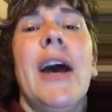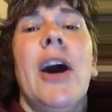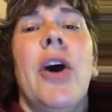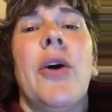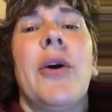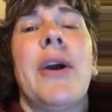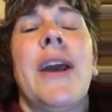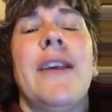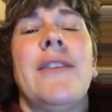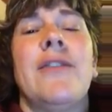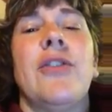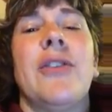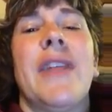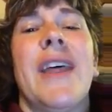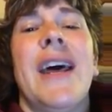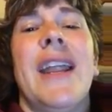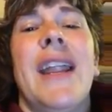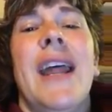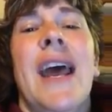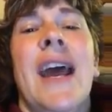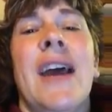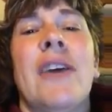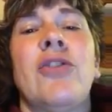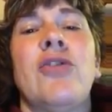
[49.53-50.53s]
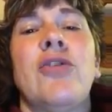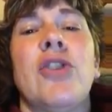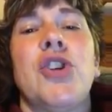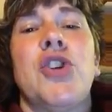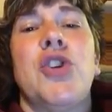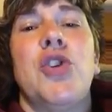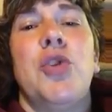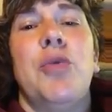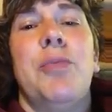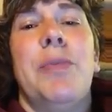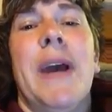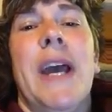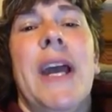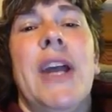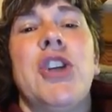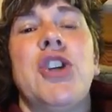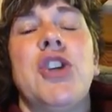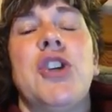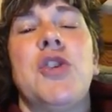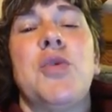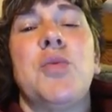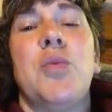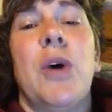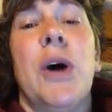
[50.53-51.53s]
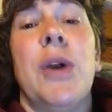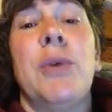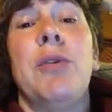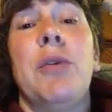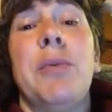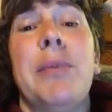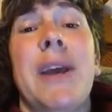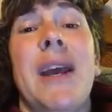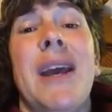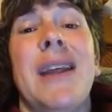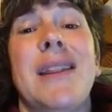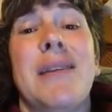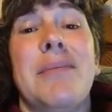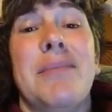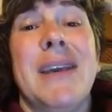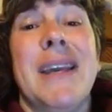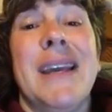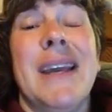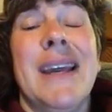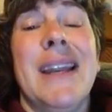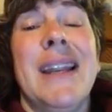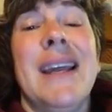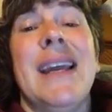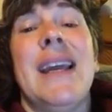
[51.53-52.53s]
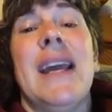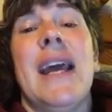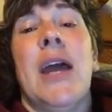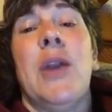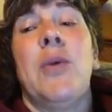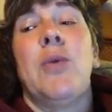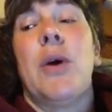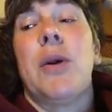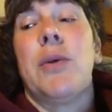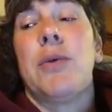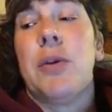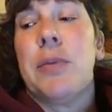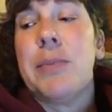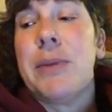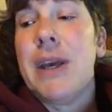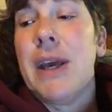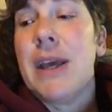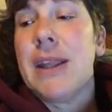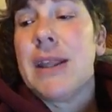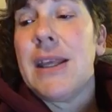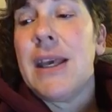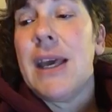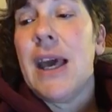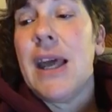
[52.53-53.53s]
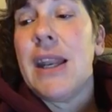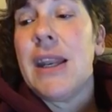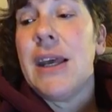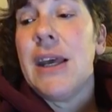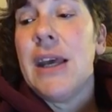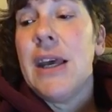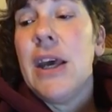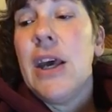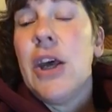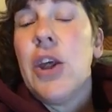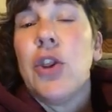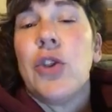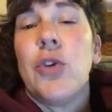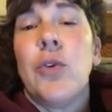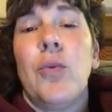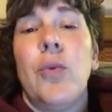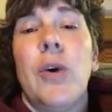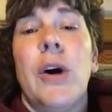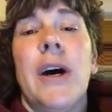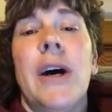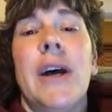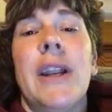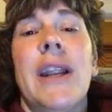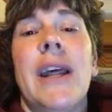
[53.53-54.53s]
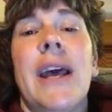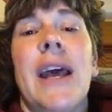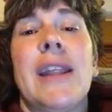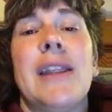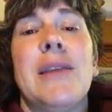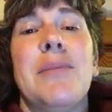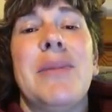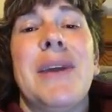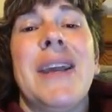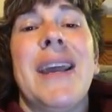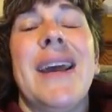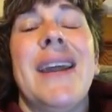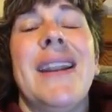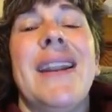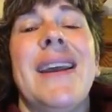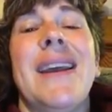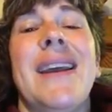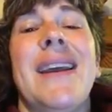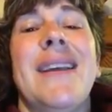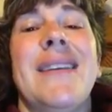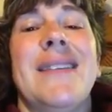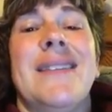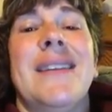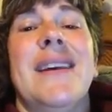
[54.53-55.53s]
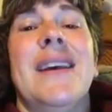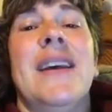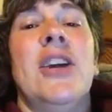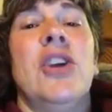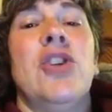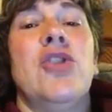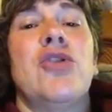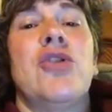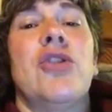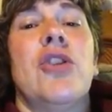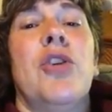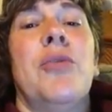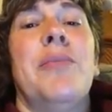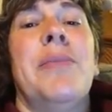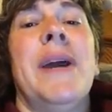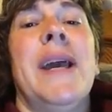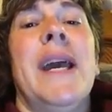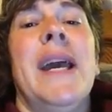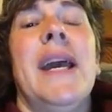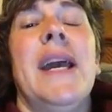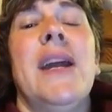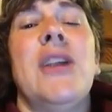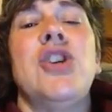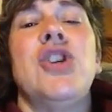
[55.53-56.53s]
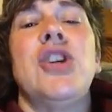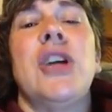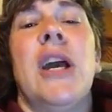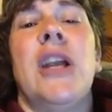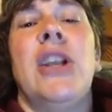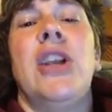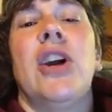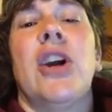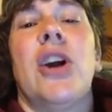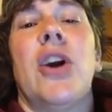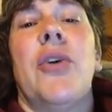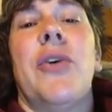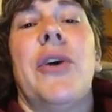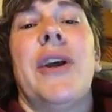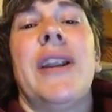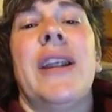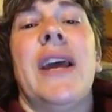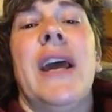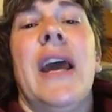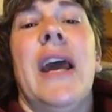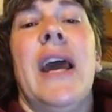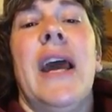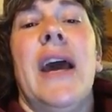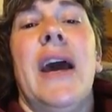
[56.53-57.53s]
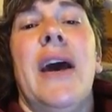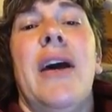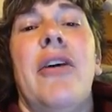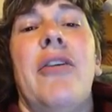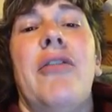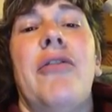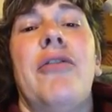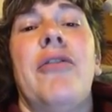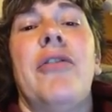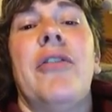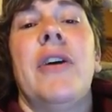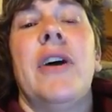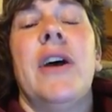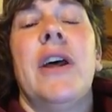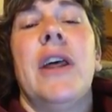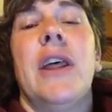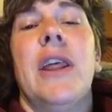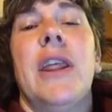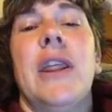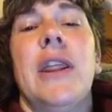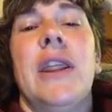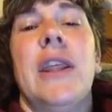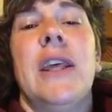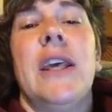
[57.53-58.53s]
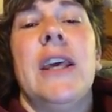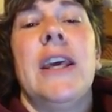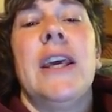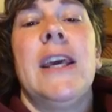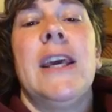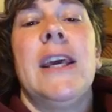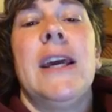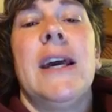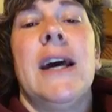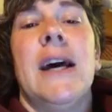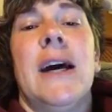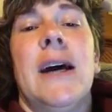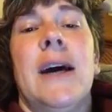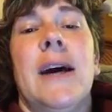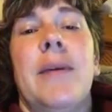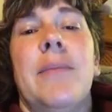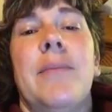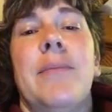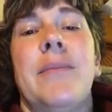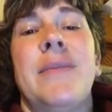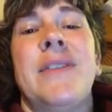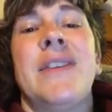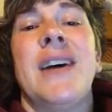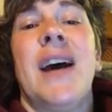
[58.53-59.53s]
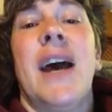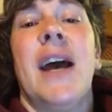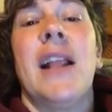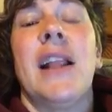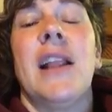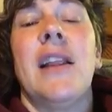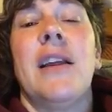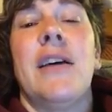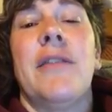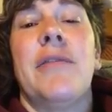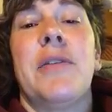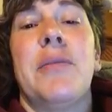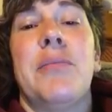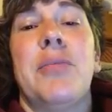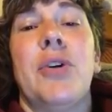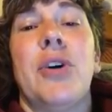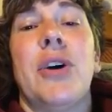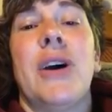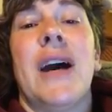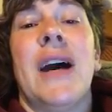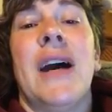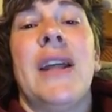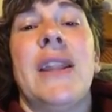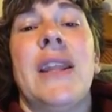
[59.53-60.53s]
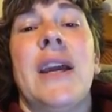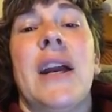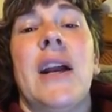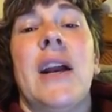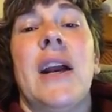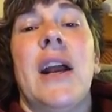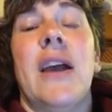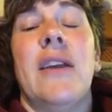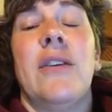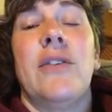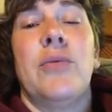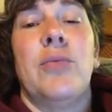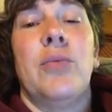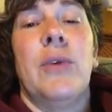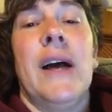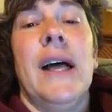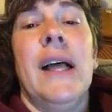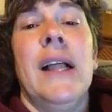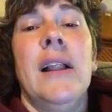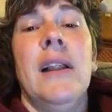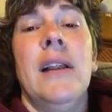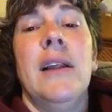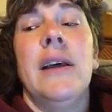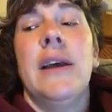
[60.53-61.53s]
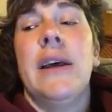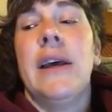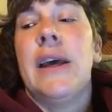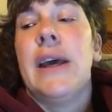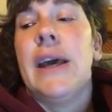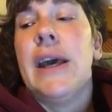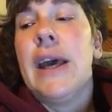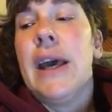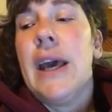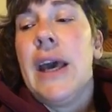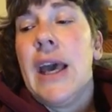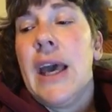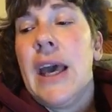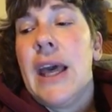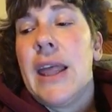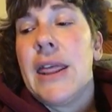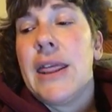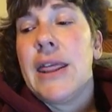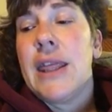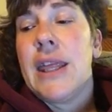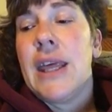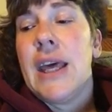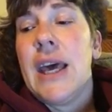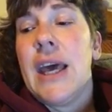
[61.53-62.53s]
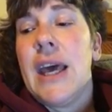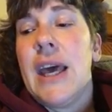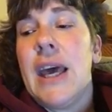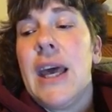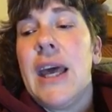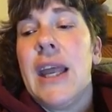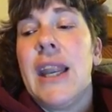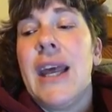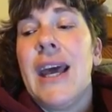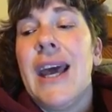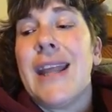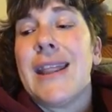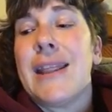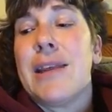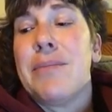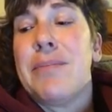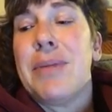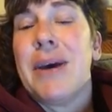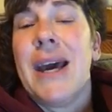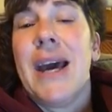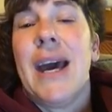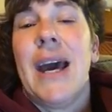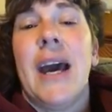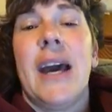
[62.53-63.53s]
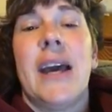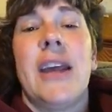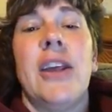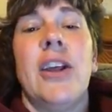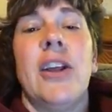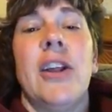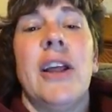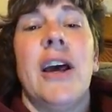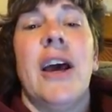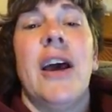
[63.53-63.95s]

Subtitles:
Okay, so that extra 2 pages, one will be at the beginning and one will be at the end. The one at the beginning is the intro page, and you're going to have the title of the book on there as well. And then at the back, you'll